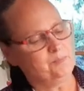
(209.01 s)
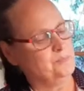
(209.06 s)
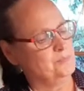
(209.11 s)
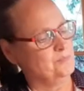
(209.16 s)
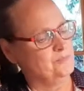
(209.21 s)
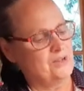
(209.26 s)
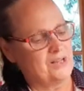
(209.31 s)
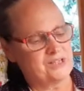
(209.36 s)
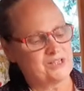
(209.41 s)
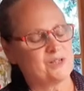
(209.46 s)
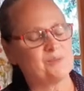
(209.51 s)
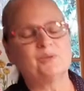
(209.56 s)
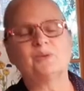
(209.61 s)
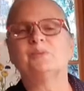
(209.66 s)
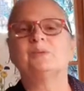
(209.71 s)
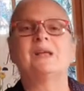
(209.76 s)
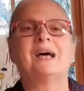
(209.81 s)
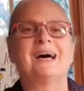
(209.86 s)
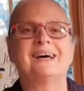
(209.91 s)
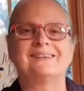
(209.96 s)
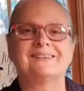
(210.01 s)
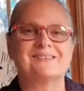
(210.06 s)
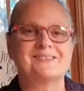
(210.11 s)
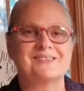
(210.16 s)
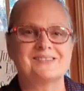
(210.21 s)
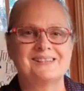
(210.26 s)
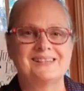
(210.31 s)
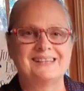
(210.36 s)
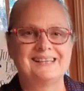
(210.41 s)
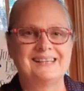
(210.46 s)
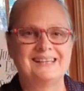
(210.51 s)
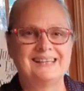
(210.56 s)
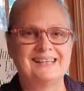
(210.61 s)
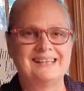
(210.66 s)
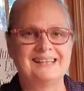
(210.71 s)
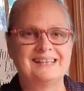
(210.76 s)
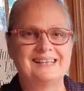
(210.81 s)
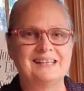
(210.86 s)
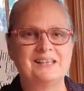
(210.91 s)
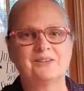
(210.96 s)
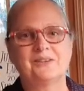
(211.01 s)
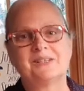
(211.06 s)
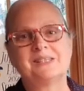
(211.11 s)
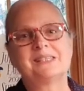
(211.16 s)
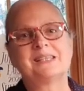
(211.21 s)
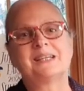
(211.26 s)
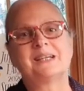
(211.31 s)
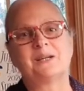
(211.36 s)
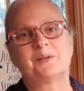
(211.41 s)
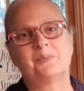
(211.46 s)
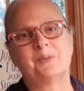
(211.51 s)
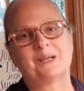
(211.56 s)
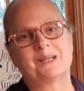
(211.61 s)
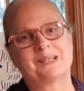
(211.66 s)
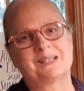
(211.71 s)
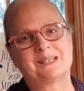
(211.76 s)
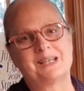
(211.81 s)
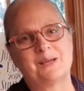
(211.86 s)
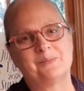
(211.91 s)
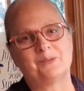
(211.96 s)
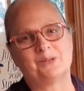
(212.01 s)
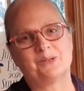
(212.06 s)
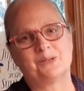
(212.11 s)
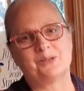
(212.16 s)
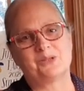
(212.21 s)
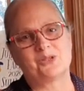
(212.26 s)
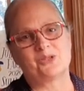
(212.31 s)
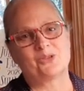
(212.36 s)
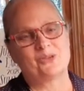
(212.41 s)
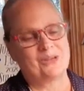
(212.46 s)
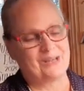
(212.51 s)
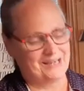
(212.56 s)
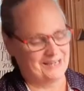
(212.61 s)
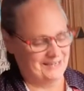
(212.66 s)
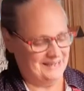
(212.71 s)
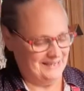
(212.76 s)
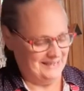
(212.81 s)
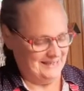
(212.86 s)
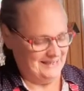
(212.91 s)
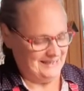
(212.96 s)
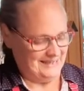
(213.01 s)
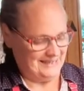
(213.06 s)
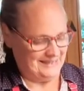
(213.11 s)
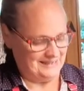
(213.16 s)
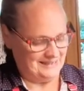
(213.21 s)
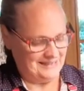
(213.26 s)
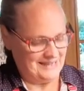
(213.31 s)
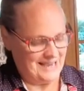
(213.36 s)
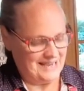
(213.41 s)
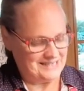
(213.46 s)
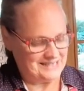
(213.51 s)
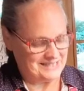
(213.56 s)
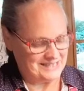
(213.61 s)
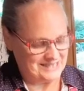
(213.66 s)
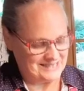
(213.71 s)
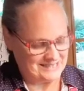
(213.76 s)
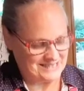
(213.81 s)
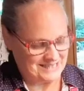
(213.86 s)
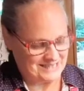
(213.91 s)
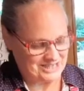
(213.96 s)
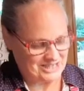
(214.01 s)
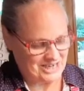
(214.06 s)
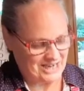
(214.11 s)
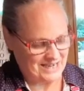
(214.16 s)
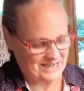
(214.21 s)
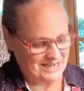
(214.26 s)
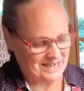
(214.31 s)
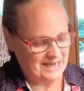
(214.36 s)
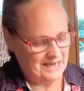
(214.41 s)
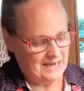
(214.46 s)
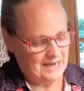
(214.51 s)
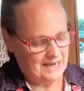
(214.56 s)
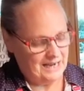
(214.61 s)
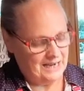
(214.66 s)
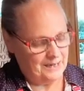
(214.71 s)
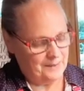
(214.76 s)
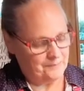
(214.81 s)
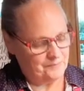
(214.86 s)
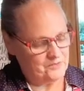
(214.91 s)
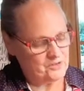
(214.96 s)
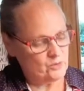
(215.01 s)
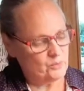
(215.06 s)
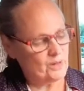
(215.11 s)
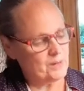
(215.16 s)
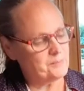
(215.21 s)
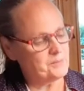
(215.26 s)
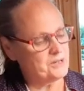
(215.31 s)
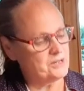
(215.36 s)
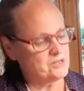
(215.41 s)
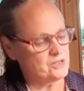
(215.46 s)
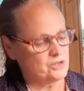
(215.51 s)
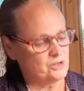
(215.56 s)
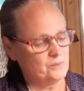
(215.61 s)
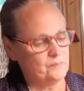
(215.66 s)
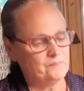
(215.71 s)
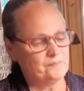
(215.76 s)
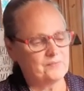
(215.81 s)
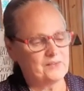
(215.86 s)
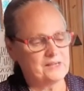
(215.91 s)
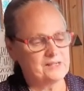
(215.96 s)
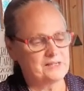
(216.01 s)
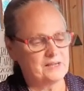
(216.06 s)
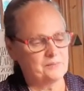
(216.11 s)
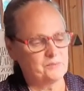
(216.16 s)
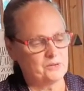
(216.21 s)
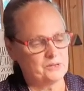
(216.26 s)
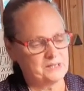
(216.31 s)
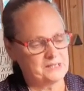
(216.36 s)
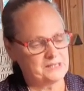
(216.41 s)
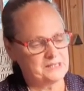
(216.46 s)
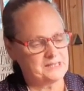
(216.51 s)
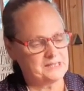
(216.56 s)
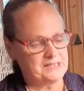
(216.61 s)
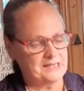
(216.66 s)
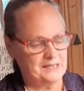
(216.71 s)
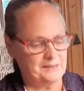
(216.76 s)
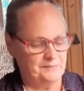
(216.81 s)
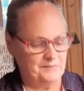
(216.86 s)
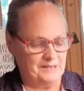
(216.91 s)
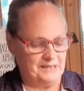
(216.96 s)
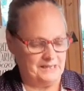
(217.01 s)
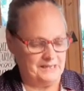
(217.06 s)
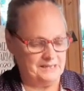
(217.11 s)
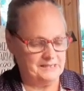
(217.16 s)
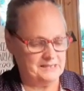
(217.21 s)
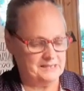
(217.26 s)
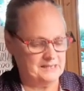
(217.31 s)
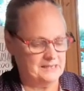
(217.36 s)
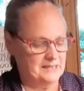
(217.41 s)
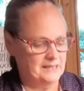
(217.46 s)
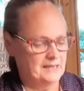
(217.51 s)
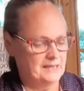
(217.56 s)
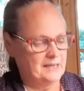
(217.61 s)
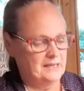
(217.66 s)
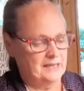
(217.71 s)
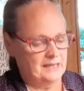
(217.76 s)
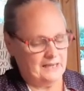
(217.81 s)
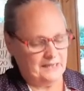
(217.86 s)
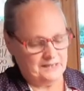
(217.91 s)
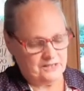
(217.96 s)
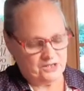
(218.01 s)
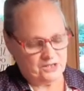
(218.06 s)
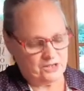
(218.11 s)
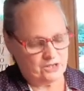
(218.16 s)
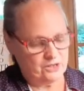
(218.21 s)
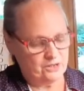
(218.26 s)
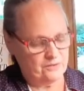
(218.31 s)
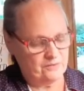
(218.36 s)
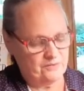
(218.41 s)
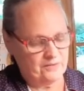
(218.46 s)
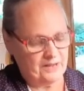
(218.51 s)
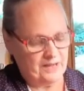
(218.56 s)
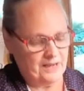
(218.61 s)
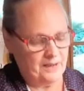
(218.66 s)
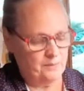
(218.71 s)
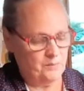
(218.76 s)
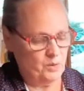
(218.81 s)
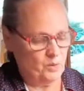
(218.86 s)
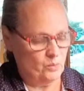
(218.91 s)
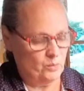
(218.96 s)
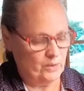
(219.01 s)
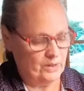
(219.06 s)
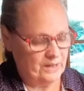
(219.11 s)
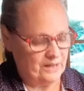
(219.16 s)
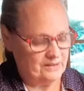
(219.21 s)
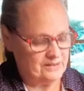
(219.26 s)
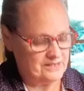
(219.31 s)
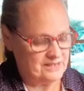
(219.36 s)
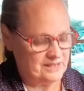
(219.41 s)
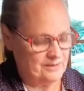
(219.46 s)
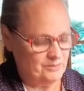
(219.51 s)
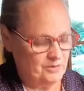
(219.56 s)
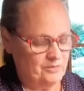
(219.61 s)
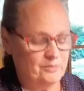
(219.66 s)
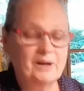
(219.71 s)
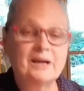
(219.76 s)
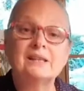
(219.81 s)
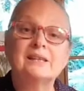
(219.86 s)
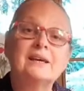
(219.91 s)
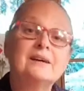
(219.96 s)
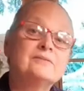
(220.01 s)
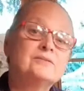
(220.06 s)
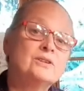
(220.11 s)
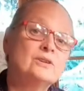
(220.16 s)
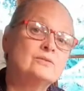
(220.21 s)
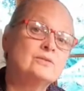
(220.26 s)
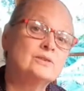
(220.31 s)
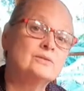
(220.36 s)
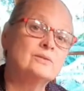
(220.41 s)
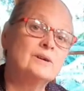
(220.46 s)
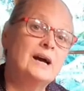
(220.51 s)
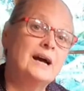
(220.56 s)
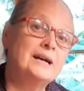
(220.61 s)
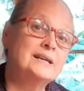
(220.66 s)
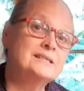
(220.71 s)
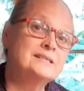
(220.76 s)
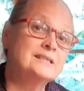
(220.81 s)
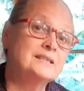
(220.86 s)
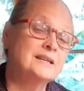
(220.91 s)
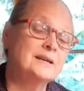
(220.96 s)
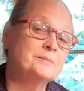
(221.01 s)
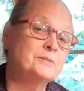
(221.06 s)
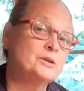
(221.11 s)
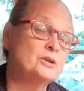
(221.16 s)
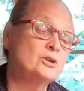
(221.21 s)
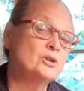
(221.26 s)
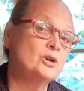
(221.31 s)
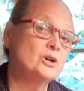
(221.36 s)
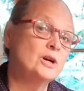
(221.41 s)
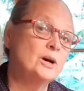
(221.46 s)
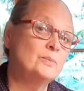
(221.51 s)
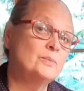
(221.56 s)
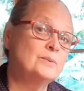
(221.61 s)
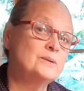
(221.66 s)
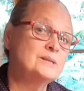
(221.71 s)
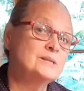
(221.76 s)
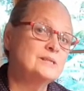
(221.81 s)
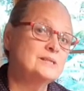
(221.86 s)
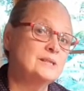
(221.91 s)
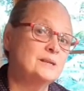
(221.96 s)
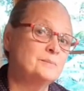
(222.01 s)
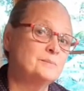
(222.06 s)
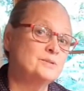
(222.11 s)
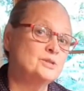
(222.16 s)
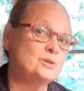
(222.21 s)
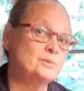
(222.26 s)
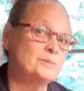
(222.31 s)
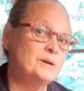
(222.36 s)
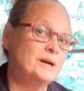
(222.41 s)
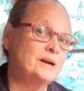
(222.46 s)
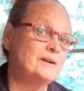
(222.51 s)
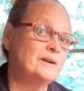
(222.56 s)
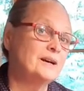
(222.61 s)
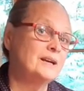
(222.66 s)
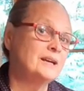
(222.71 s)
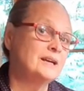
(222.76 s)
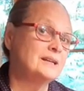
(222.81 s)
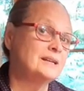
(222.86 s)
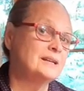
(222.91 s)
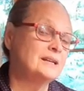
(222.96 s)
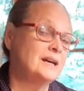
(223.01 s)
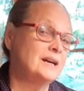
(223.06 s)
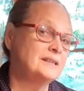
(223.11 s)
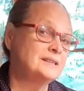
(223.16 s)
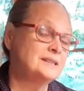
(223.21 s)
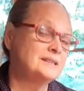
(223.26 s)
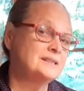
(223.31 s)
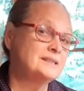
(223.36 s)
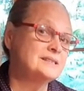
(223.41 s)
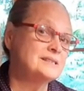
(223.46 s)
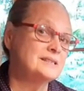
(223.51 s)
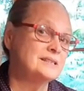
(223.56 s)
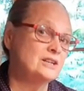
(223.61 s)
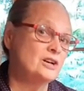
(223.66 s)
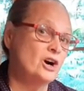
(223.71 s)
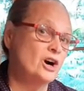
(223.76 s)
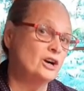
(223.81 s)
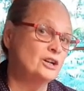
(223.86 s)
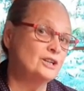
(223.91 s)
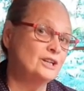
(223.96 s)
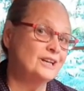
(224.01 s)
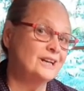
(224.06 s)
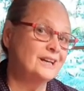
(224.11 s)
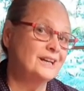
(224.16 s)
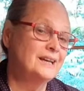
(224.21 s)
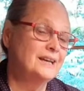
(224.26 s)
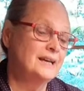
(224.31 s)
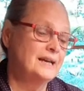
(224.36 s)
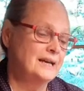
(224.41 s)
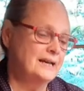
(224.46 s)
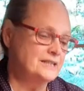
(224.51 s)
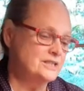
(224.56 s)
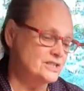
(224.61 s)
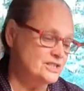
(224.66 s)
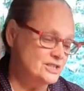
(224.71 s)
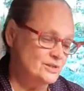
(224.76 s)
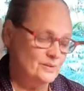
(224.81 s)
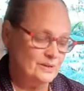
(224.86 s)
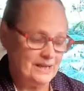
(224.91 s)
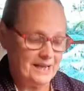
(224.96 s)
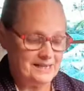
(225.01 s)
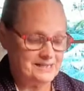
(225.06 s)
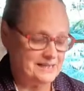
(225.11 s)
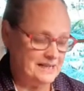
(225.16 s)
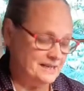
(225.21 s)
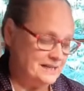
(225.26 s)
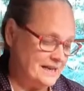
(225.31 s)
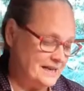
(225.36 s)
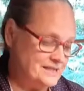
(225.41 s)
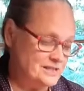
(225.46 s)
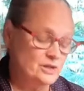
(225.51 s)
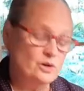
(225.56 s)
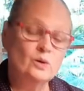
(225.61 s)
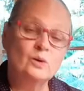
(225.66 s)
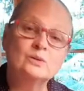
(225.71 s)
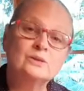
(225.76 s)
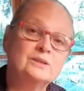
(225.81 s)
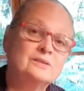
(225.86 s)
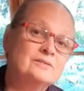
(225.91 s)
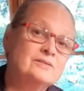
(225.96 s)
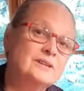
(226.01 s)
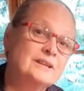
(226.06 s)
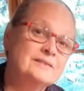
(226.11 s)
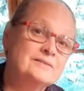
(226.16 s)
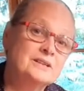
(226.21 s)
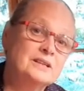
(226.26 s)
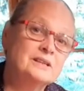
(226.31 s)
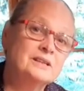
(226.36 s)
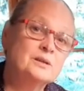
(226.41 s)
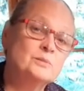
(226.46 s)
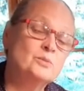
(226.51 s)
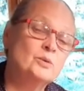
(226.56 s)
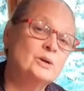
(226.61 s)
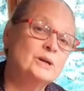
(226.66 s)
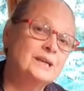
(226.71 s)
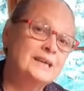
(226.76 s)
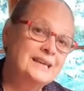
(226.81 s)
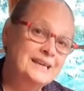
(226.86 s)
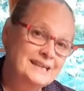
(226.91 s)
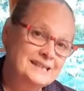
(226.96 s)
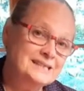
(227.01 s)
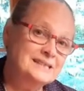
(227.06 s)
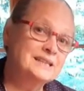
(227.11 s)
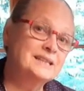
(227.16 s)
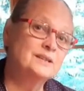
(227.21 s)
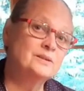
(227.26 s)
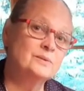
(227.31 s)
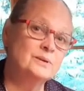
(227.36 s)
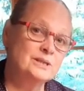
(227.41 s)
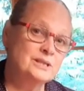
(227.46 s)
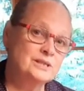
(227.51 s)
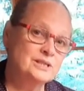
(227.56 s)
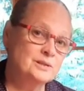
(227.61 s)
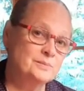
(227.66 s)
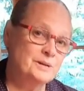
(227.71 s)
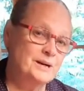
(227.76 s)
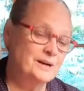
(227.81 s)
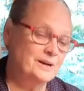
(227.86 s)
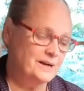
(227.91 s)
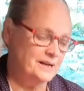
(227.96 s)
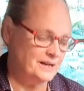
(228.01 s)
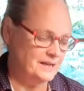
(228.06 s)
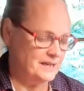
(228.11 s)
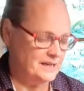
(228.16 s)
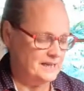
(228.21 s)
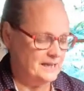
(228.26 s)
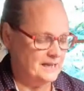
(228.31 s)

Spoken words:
vegetable platters that you can sit at a picnic table and enjoy in the last of the sunshine. So what I'm going to do is I'm going to steam these and serve them with some of my leftover rice that I'm going to cook up with some turmeric and onions and garlic, just so it has that nice golden flavor and a little more heat with the turmeric.